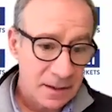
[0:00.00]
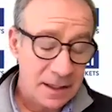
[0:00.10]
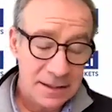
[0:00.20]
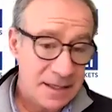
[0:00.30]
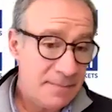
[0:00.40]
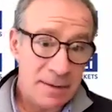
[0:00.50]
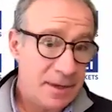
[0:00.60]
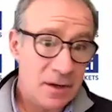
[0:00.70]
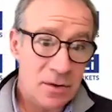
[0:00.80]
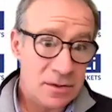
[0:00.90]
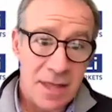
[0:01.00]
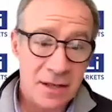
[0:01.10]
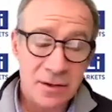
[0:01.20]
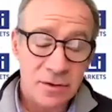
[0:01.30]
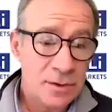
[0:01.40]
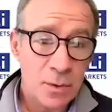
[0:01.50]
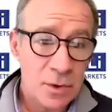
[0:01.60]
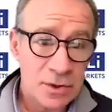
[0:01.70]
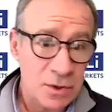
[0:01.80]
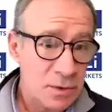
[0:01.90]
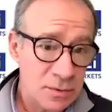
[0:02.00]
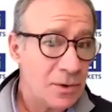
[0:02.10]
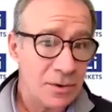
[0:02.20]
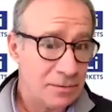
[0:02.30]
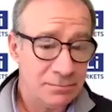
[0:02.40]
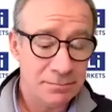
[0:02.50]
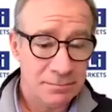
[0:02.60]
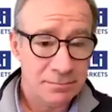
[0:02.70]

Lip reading: And simply because the industry was so small